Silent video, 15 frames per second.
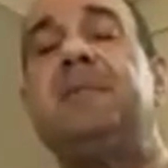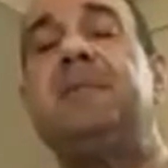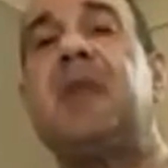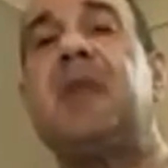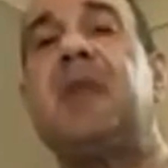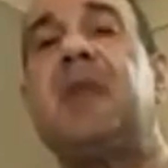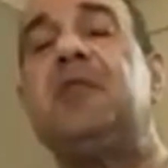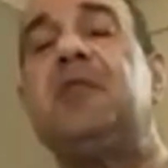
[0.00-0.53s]

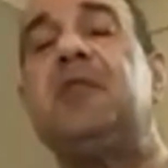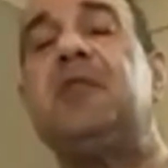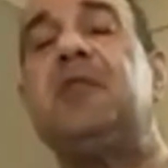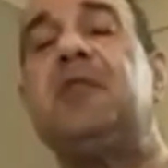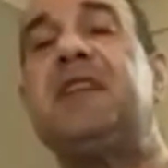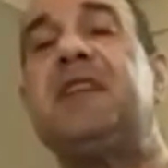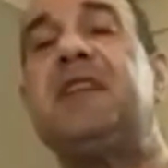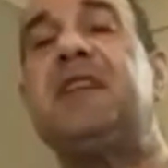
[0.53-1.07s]
bone density
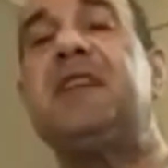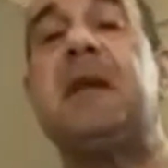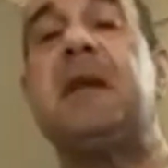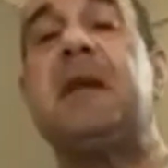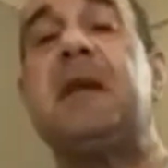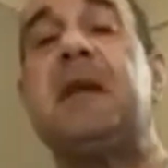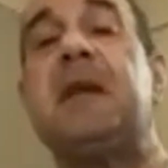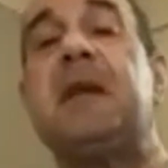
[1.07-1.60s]
test came
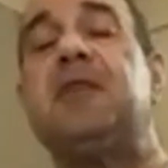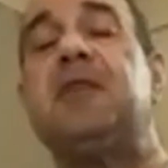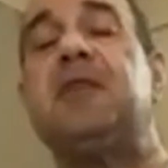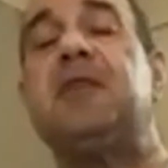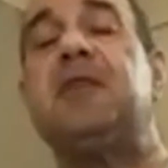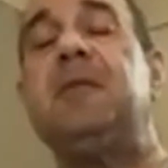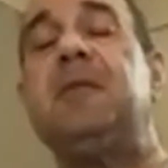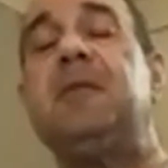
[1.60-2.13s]
back
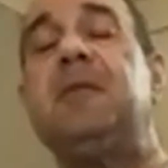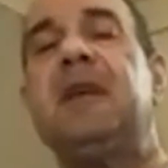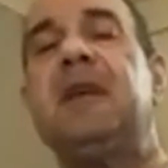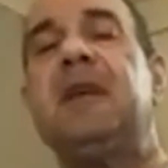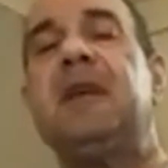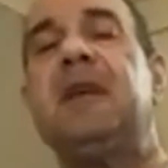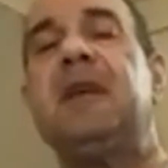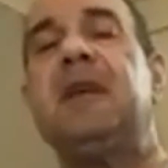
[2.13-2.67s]
beautiful.
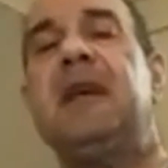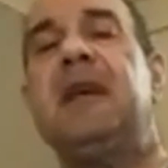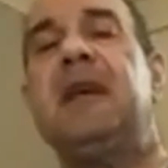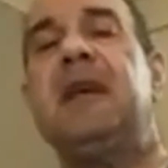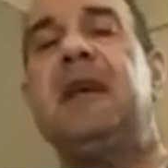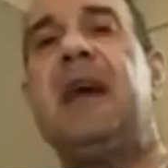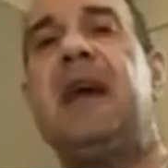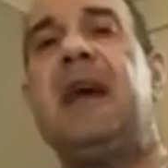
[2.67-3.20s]

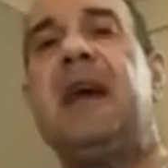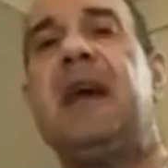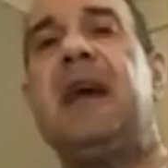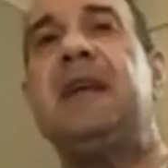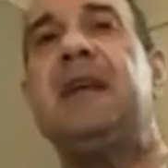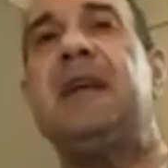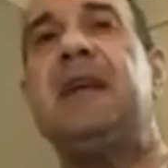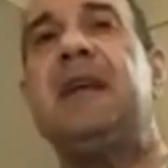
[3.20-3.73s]

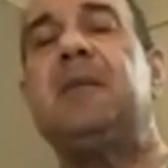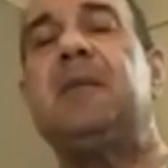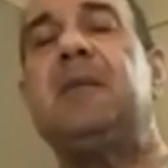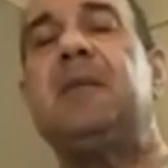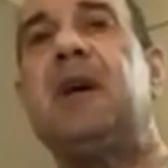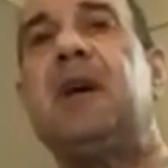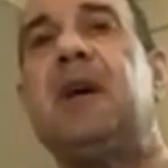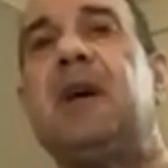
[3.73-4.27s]
And my
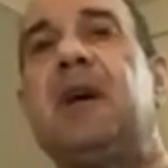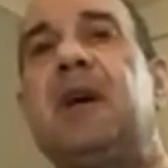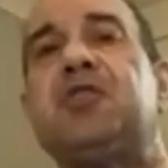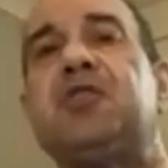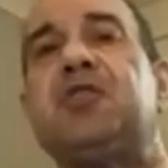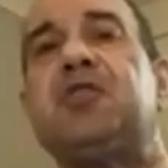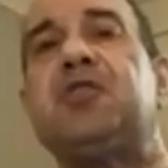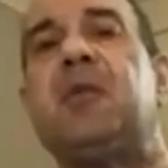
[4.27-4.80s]
blood pressure
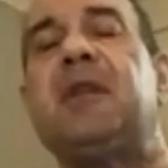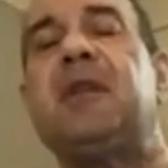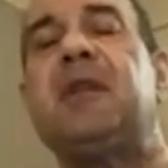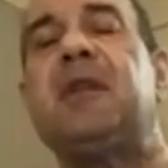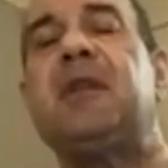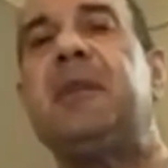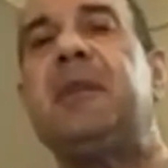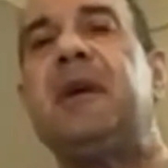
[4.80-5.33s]
only went up a
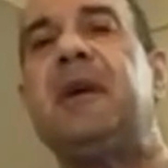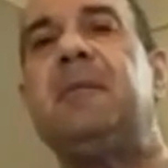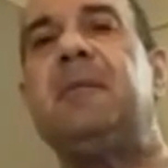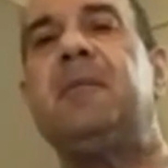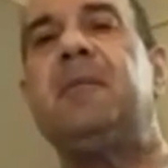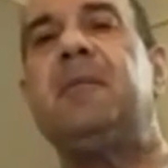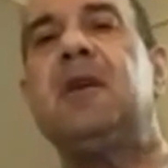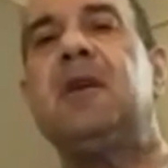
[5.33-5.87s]
little bit.
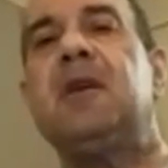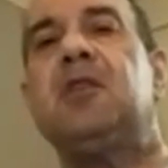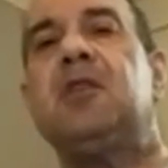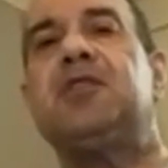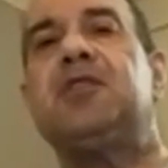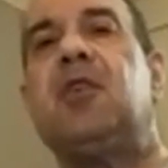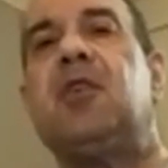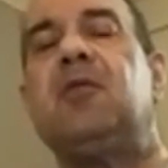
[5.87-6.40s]

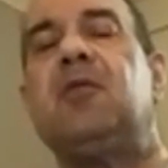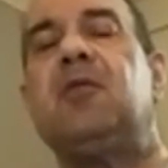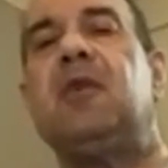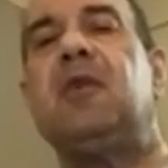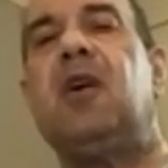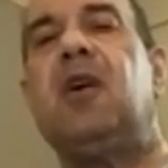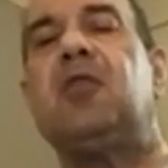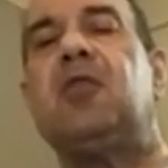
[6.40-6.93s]
So
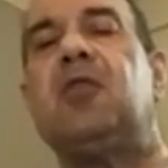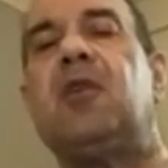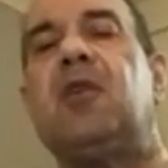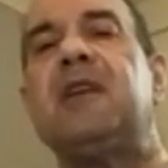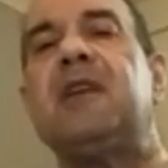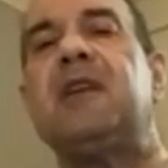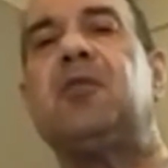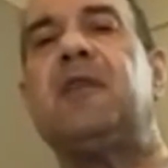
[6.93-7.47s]

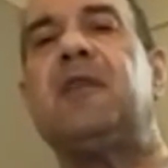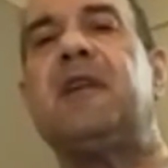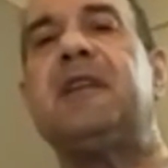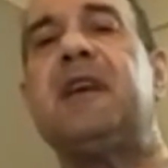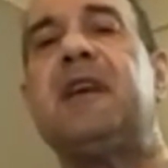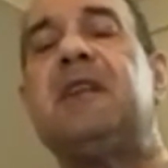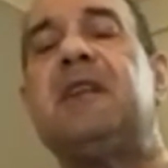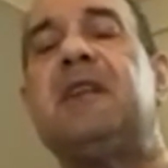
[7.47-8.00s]
according to all the
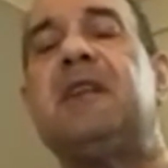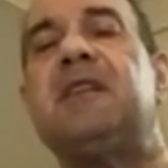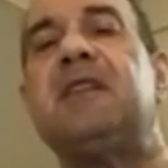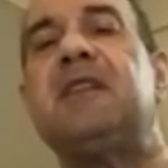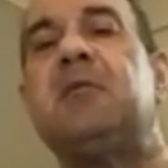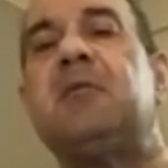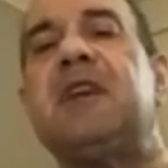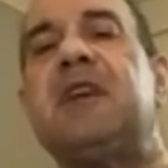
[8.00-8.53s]
doctors,
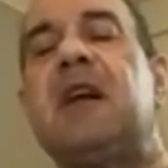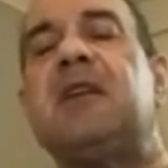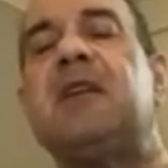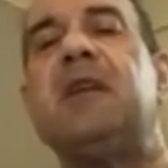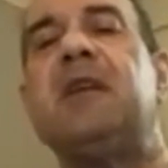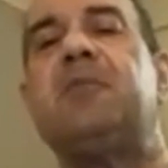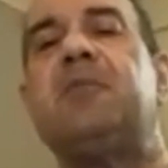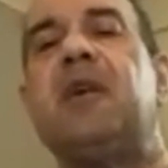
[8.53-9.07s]
I was
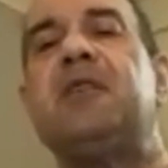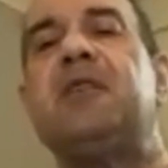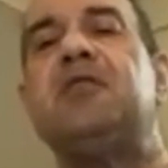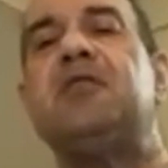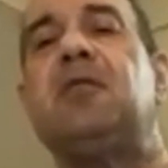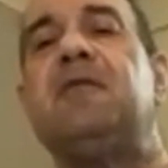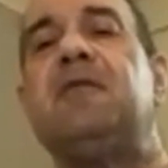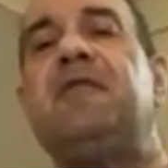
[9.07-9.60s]
tolerating
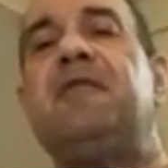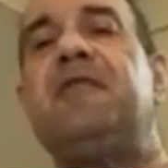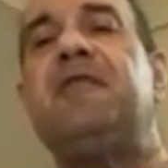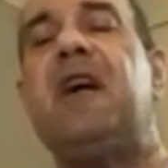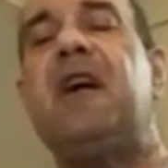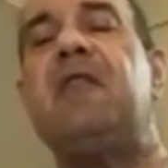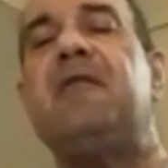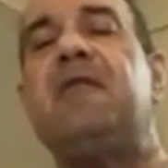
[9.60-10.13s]
prednisone
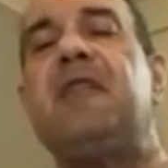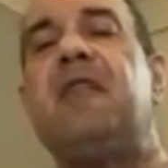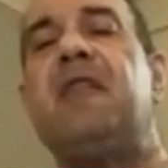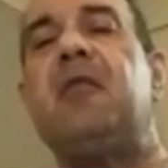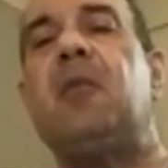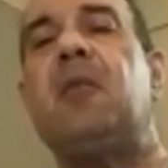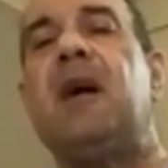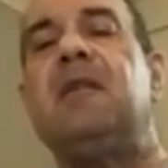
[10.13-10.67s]
very, very
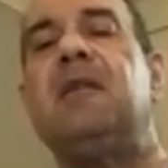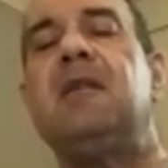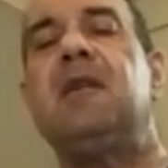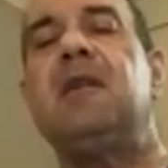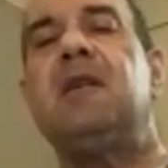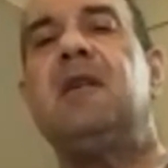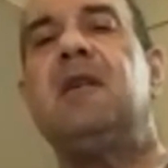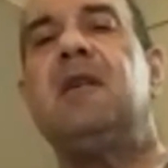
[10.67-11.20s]
well.
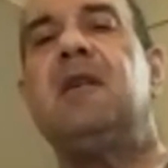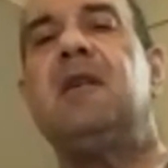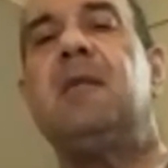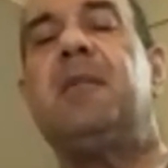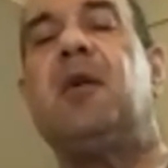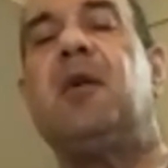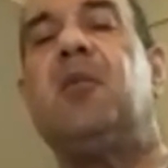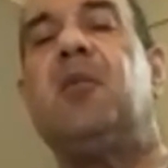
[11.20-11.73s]

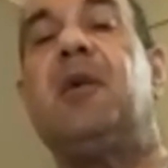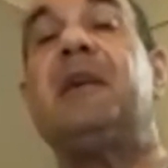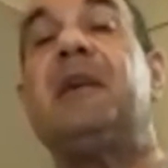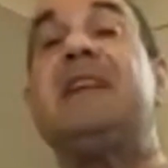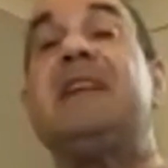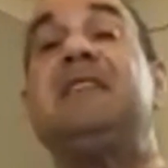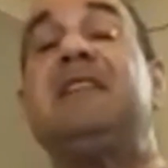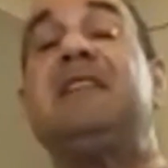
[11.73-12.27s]
But what
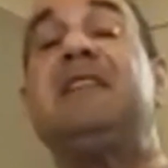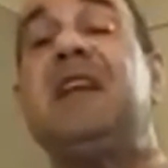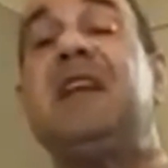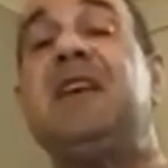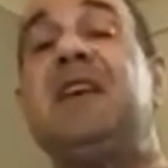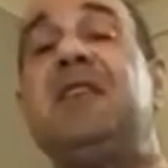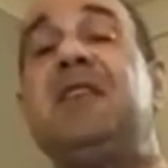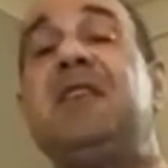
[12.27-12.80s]
I
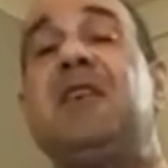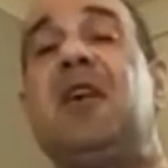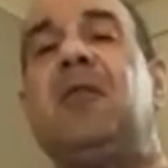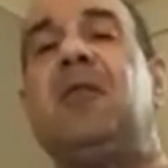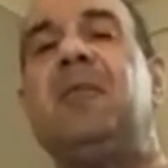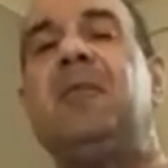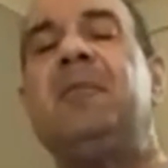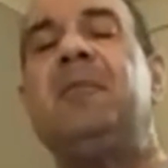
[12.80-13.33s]
didn't
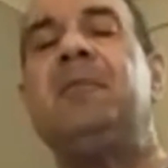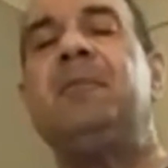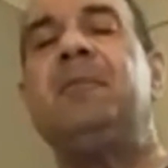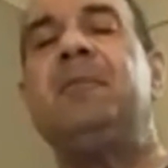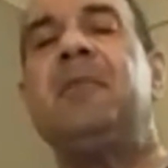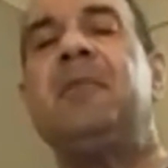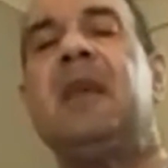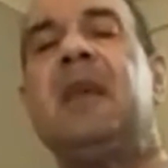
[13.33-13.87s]
know
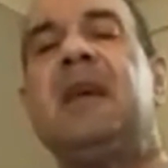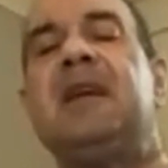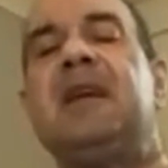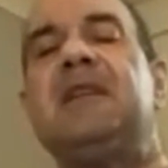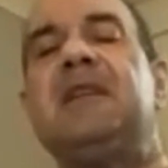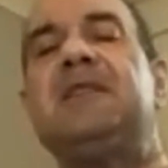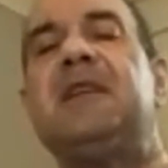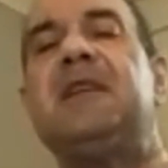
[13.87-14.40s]

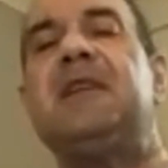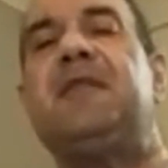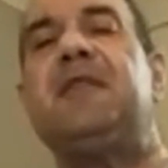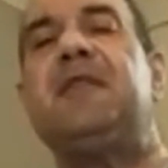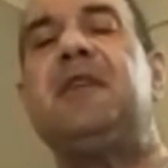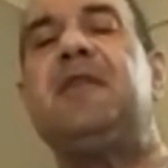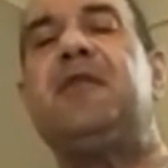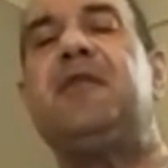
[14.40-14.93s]
is if,
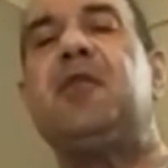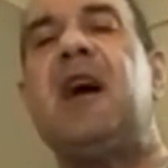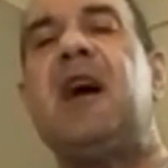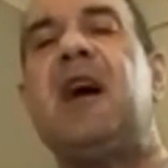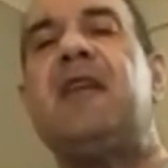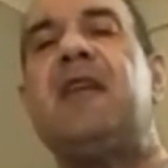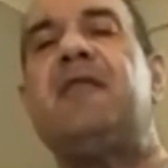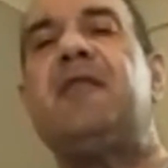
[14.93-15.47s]
if you
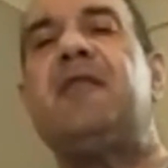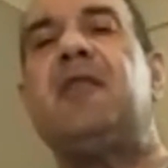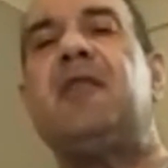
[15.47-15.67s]
have